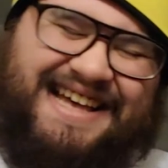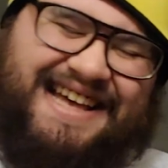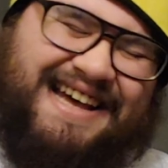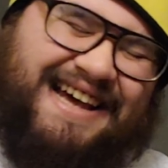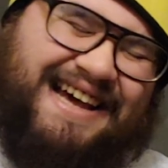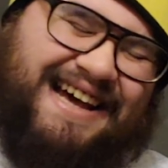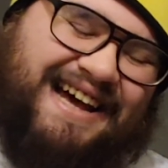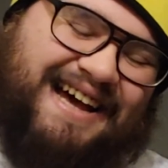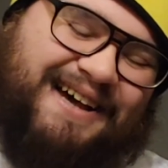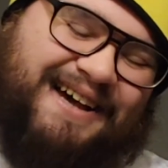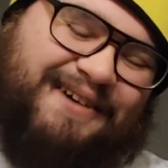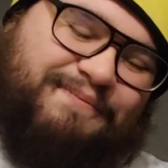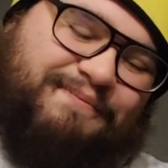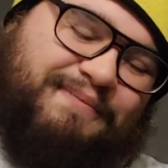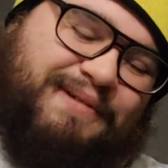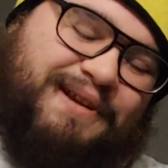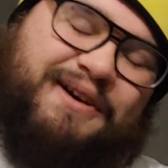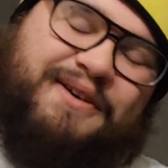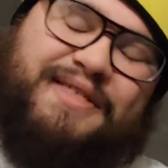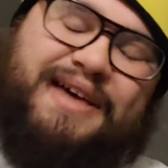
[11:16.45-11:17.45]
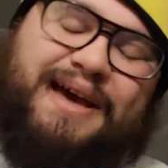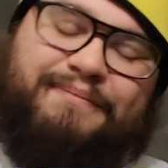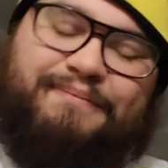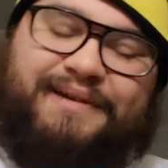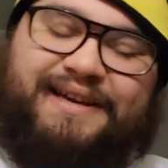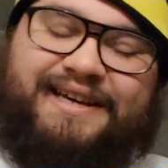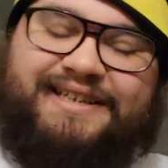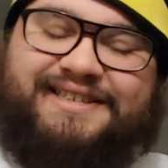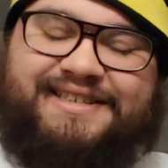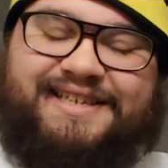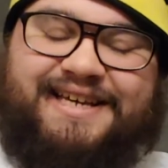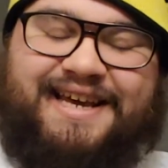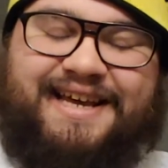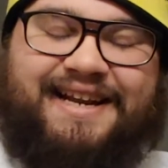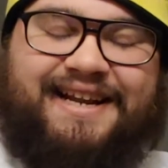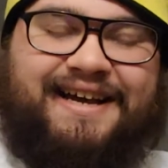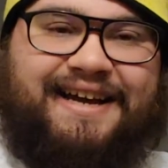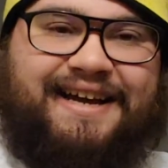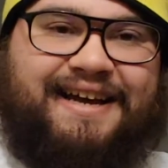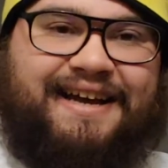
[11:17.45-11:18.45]
But no, that being said,
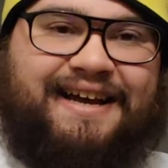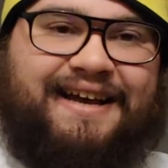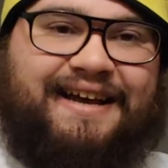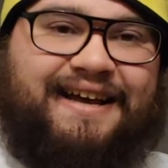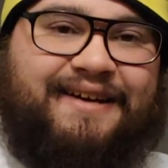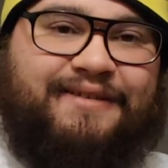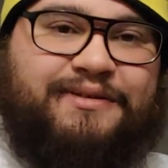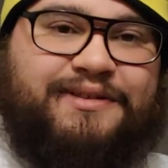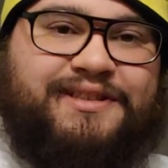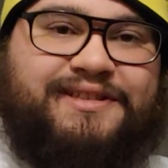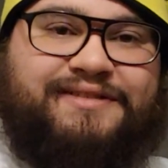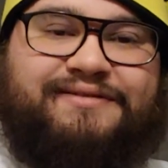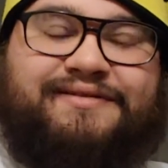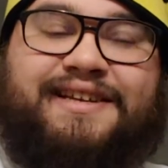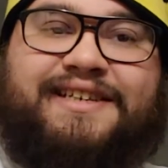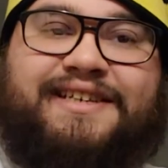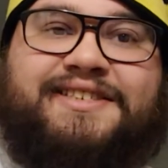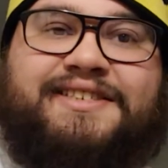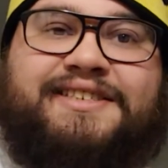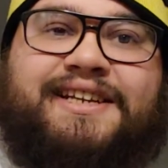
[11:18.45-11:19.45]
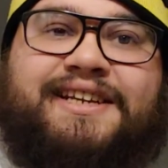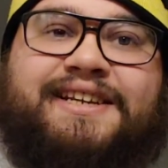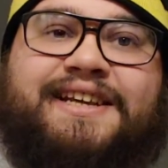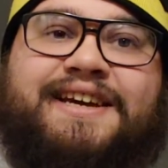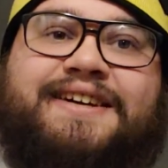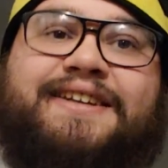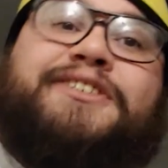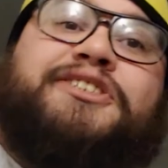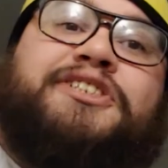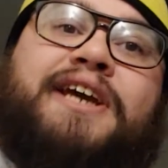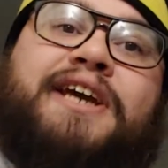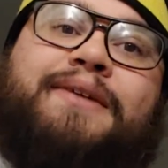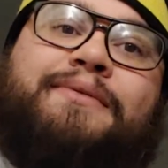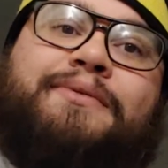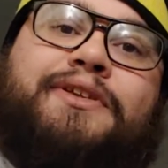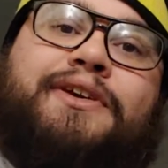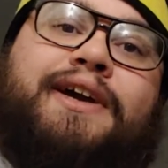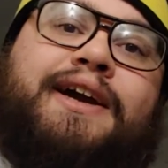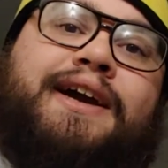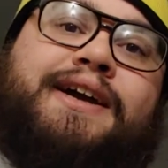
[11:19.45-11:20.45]
it was nice sitting down and chatting
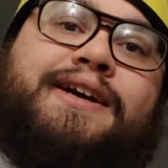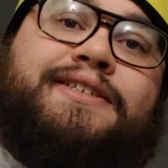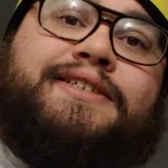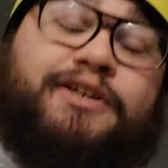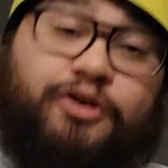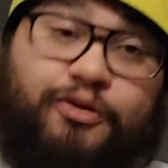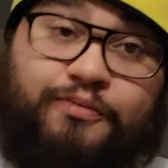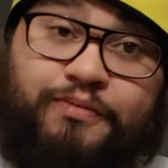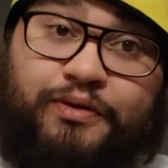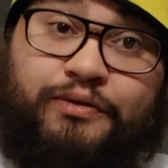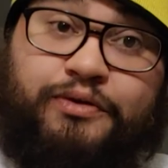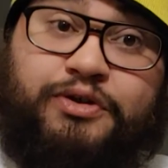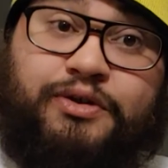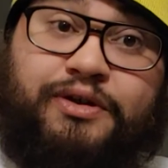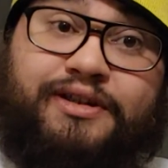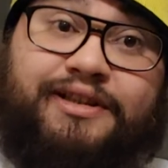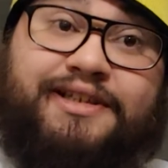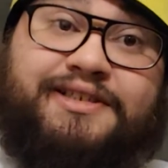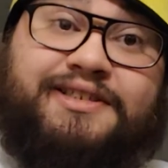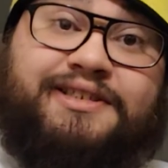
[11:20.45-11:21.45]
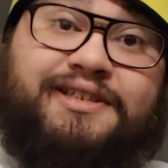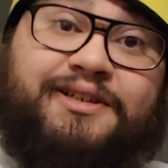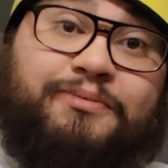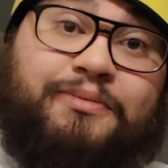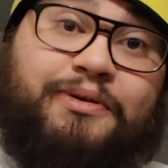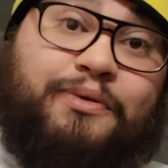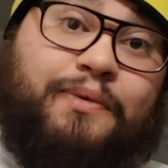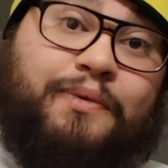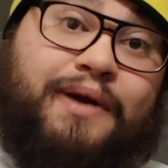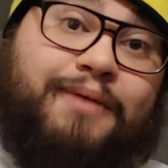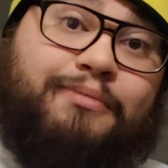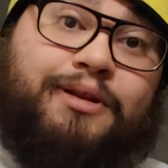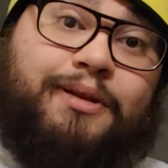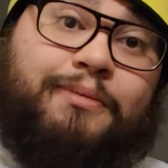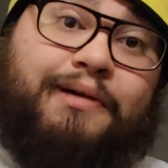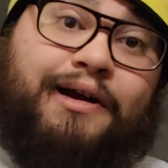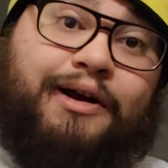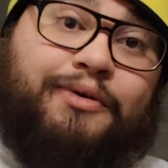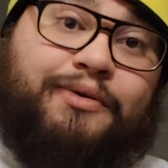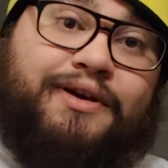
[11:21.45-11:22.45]
with you guys. I hope you enjoyed listening to me ramble
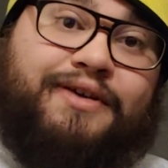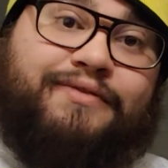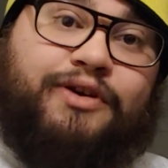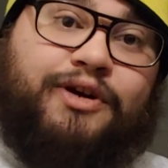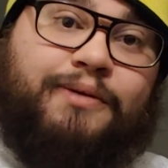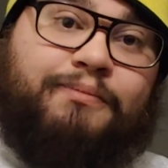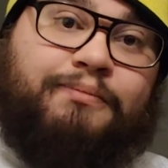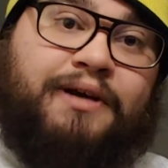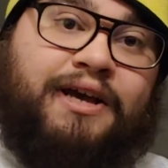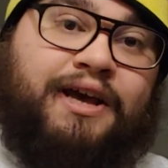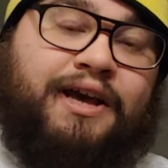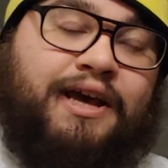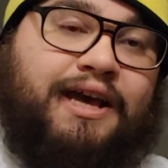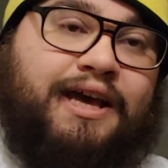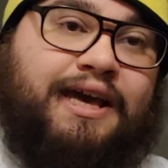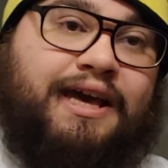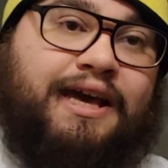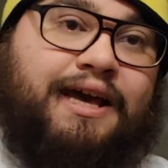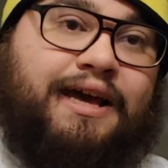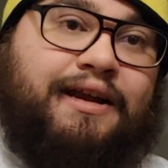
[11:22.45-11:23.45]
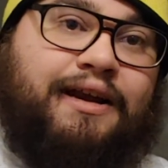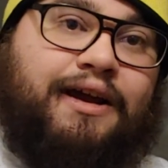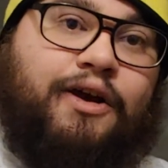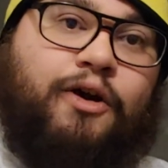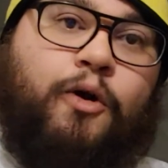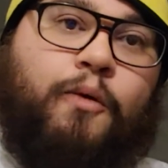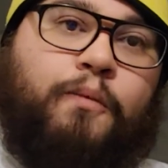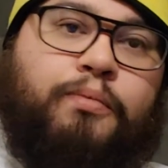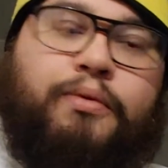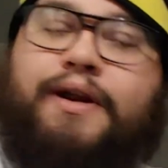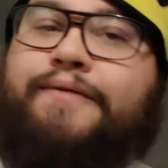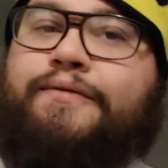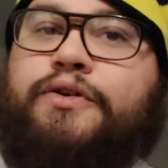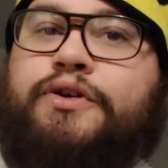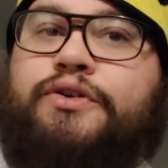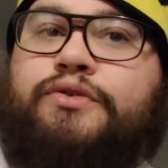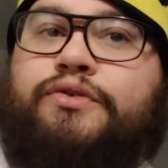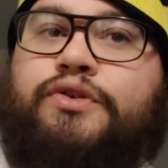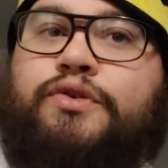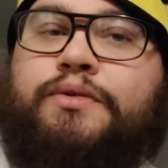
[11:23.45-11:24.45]
about Reverb, and I hope whatever
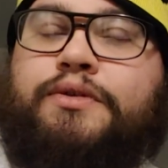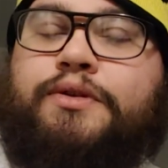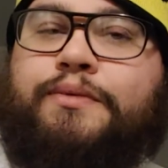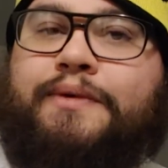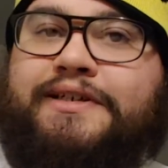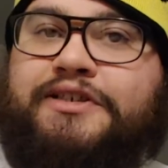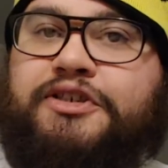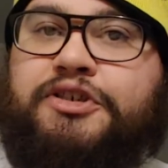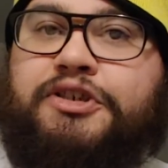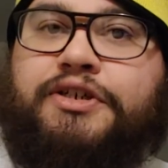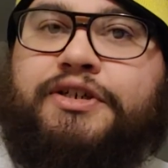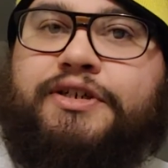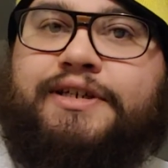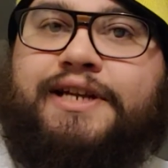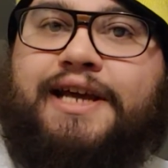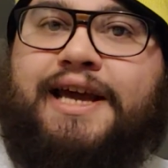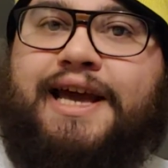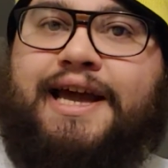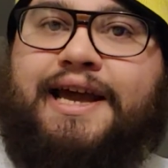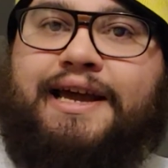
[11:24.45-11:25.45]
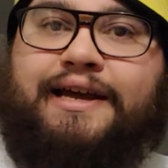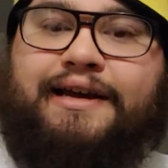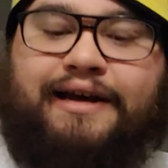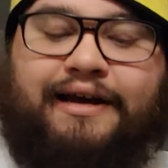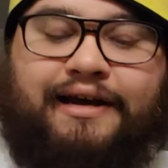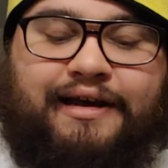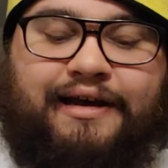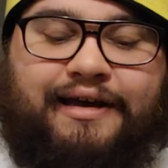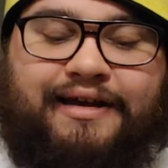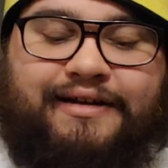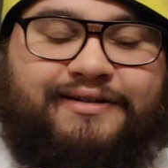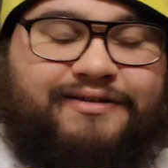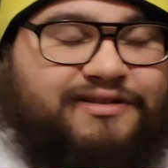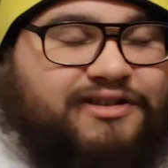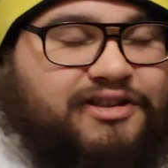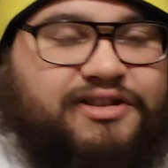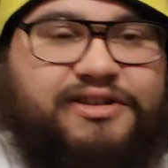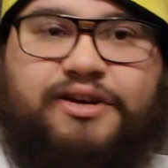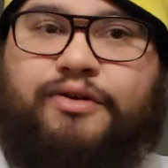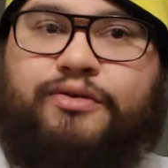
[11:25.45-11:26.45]
you do with the rest of your day, it
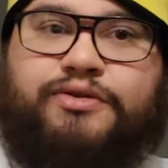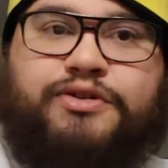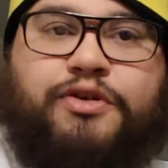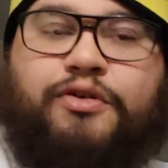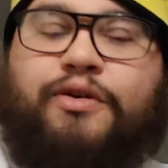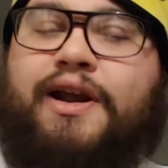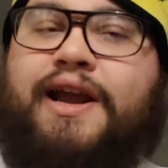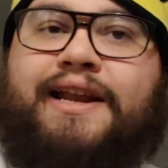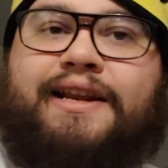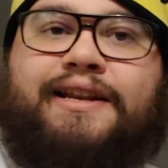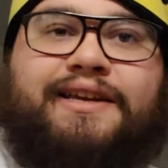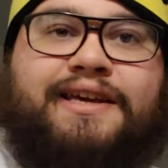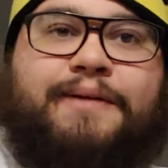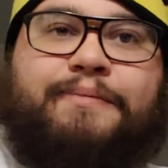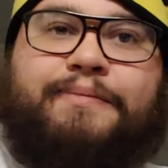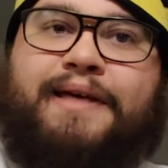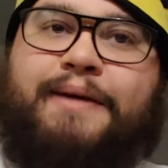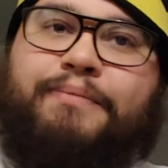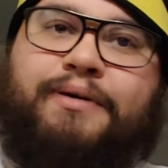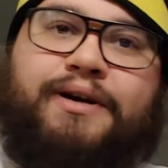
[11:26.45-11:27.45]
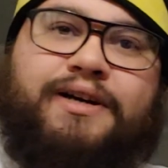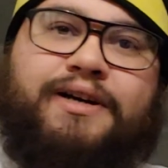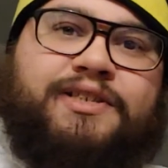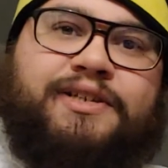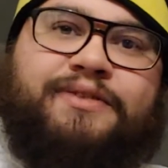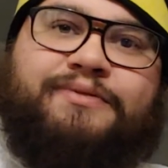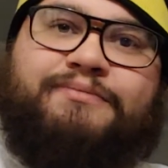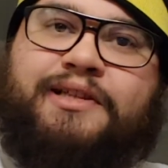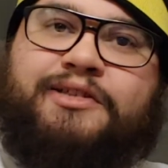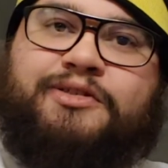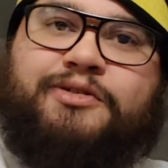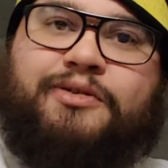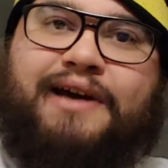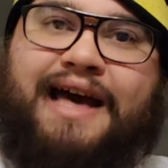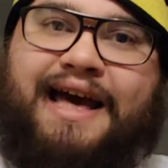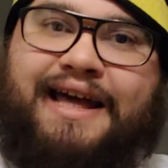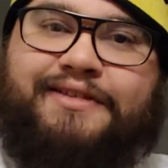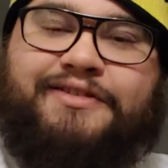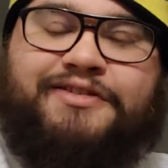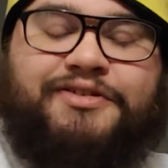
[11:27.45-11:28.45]
just goes great. Keep that positive mental
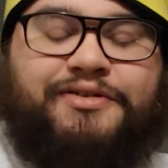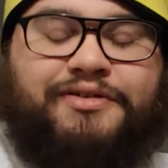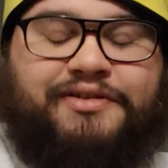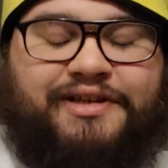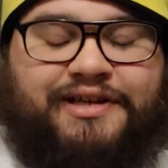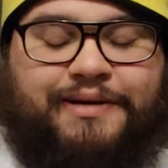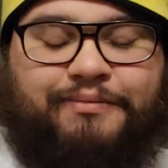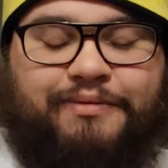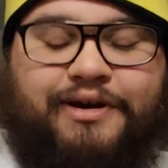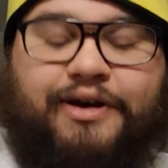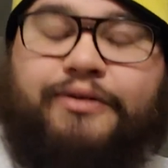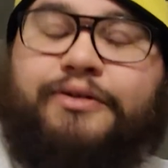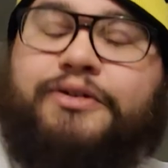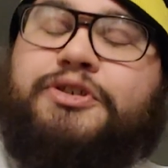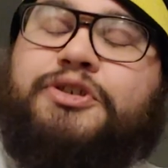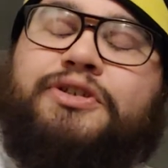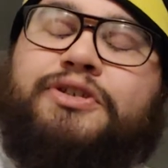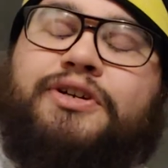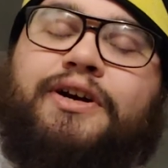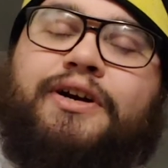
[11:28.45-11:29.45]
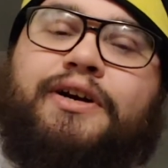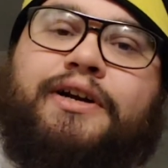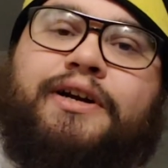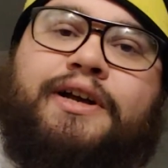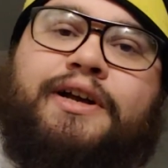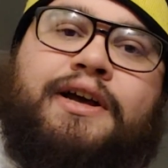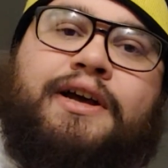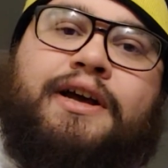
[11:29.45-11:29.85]
attitude, keep going strong.